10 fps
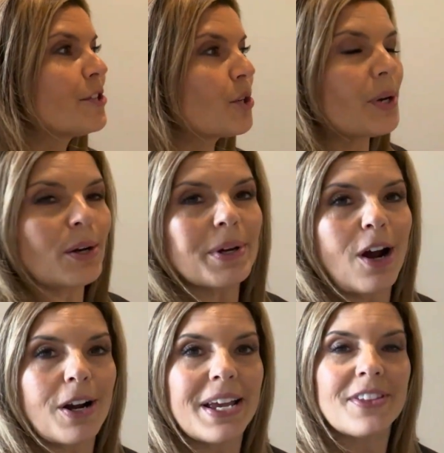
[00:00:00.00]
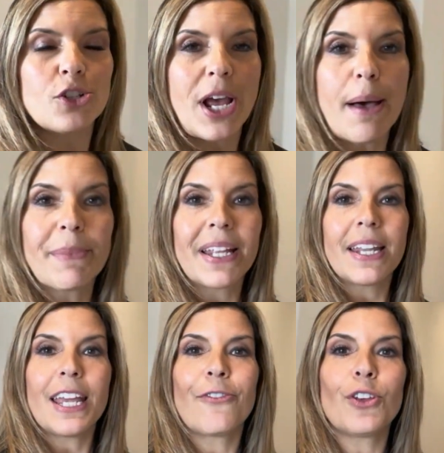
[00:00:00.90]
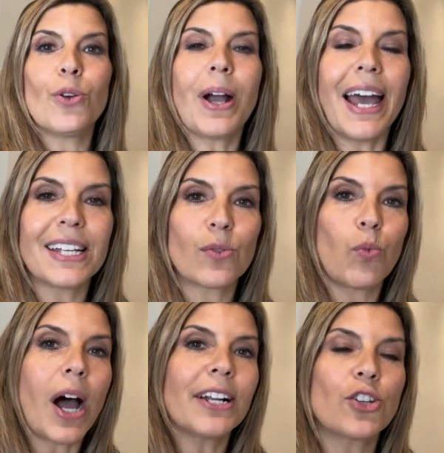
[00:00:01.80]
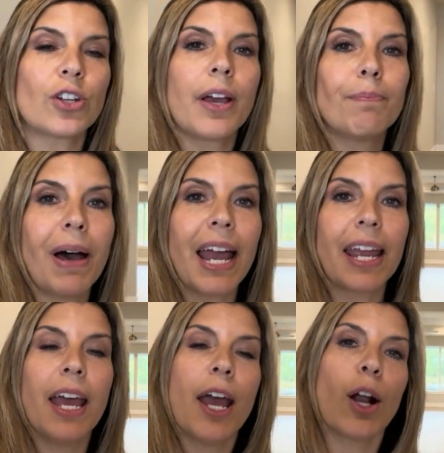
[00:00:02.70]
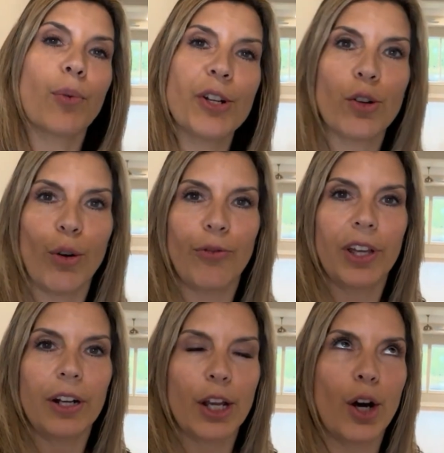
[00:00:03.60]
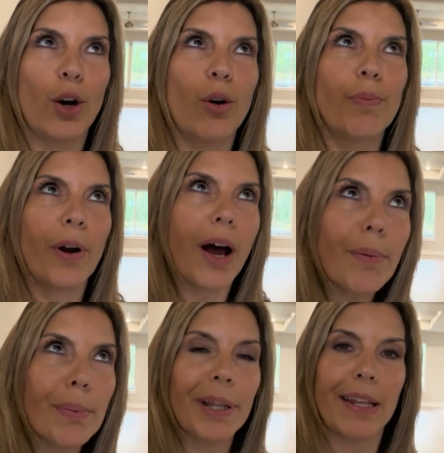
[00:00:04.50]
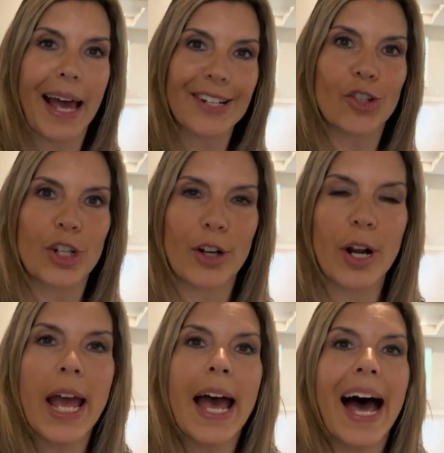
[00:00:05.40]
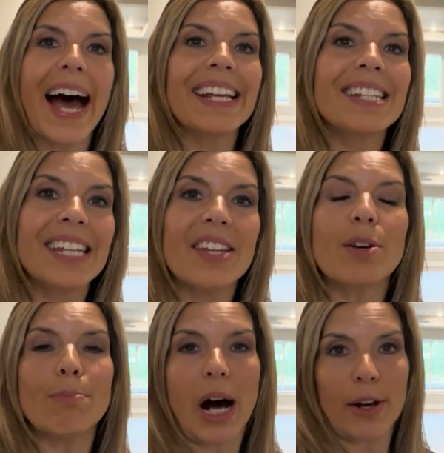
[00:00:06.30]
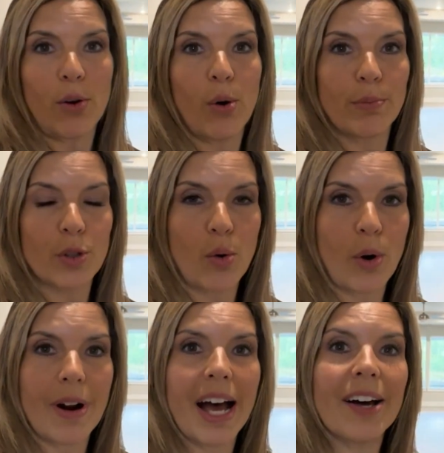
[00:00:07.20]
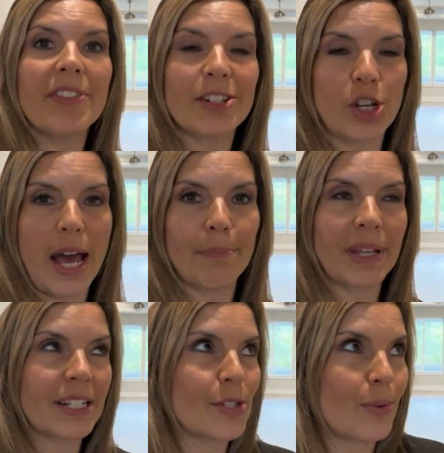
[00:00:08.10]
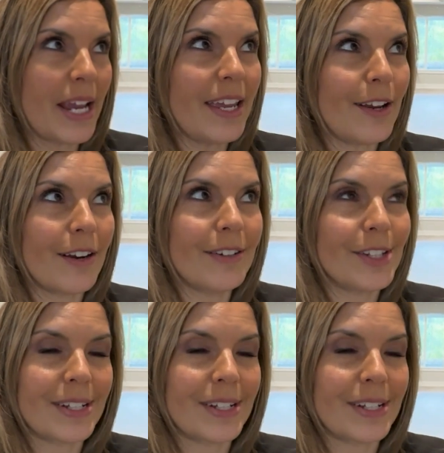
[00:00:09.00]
So here we are in the Chapman. If you guys watched my original video, probably last year, I did the model home tour of the Chapman. It's right here. You